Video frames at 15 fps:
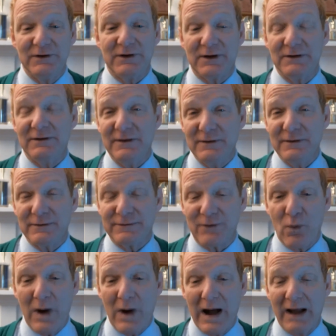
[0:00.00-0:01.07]
to continue for a
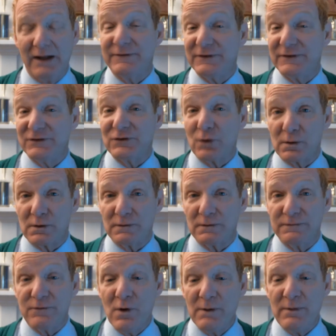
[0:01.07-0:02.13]
while if historical
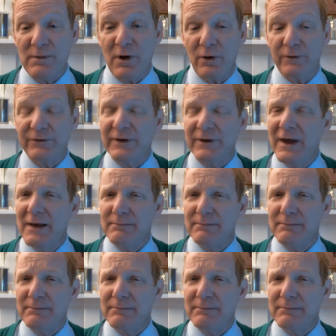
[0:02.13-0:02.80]
form holds,